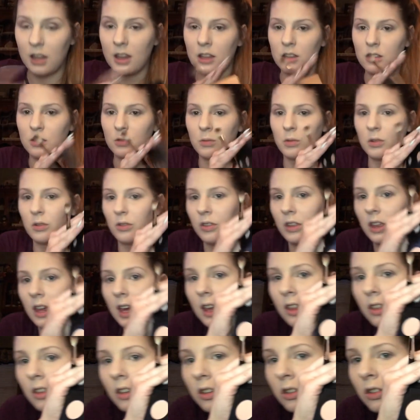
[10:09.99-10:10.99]
That's the one on the
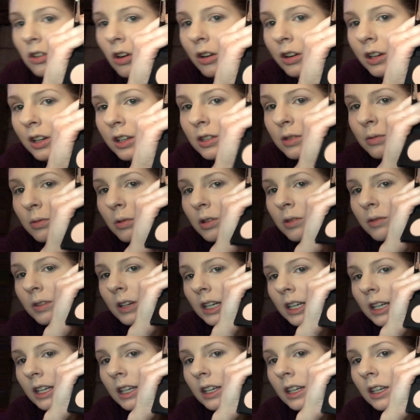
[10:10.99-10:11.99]
end, the darkest one
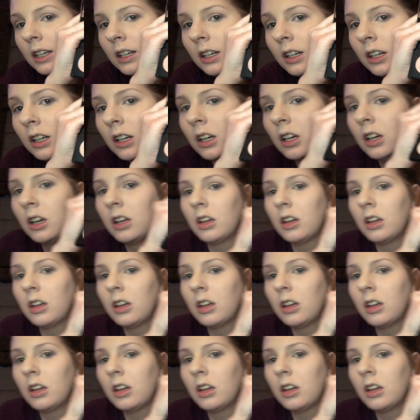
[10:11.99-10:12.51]
right here.